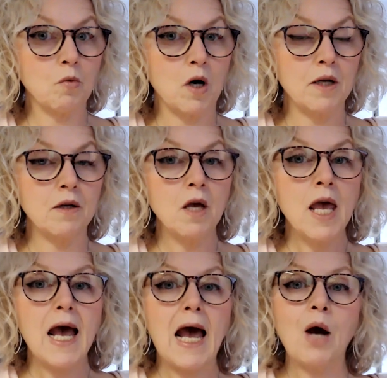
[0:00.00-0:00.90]
one,
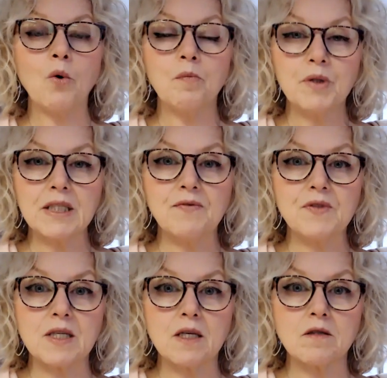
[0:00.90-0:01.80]
our belief
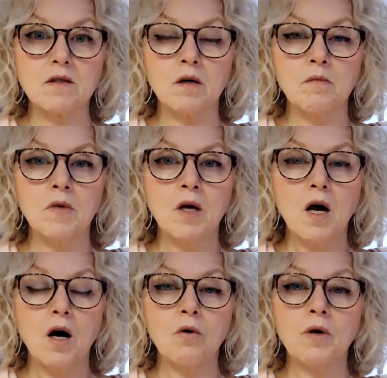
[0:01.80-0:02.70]
system,
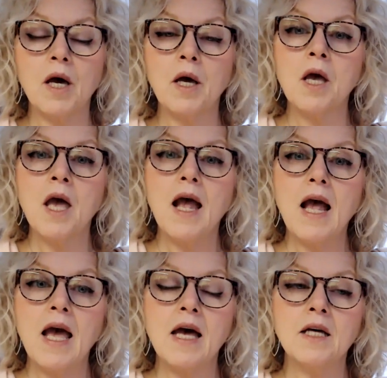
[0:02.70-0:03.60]
okay,
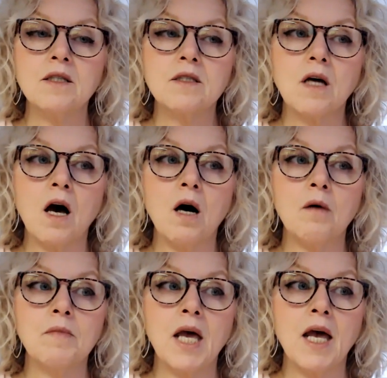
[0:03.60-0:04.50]
and
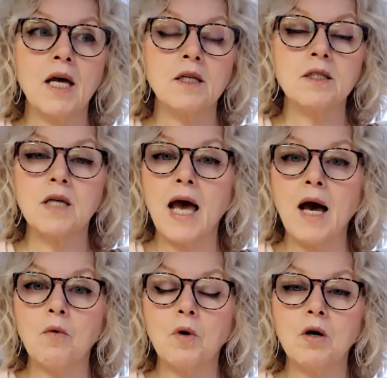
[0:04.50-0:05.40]

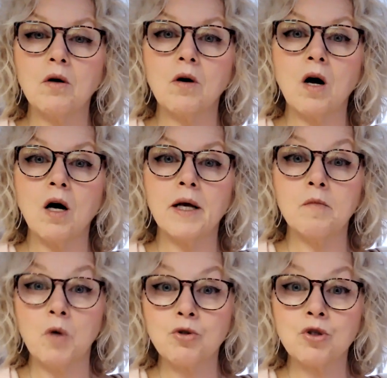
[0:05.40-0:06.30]
our
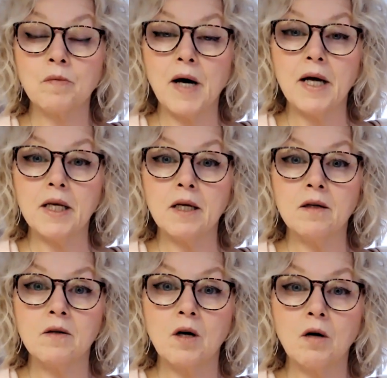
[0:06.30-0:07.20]
emotional body.
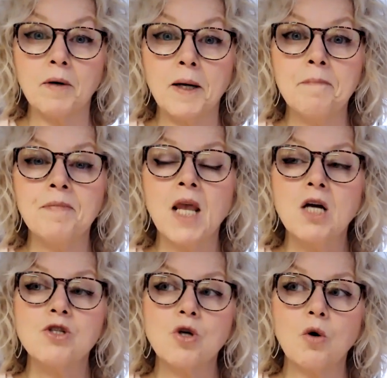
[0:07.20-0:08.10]
All right.
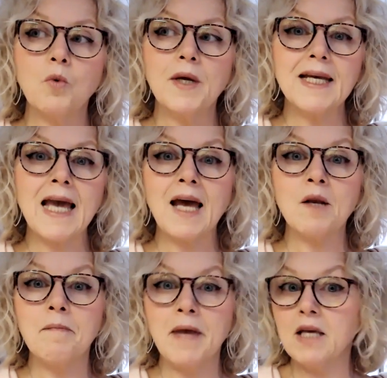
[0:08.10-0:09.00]
So we
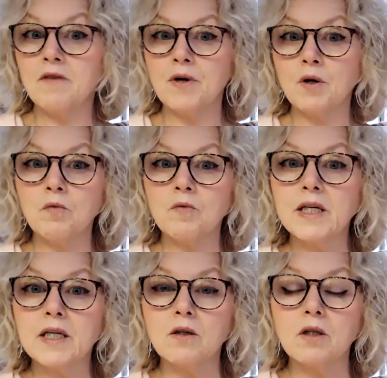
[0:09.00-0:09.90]
can make it very
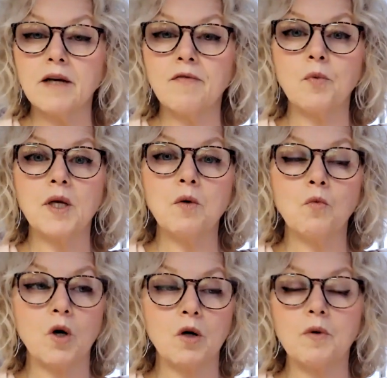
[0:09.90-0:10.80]
real if we
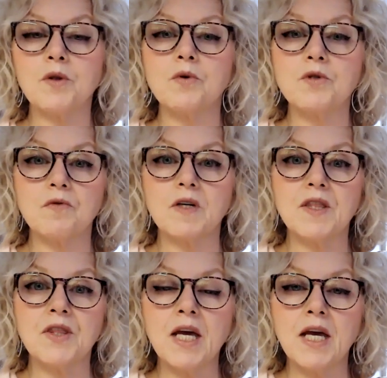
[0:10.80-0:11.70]
work with those three
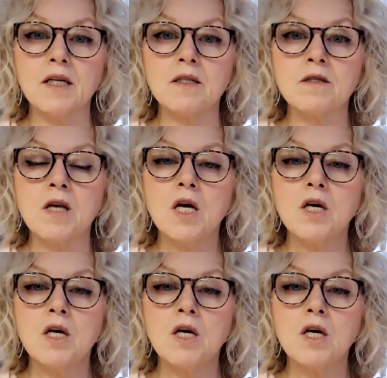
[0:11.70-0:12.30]
things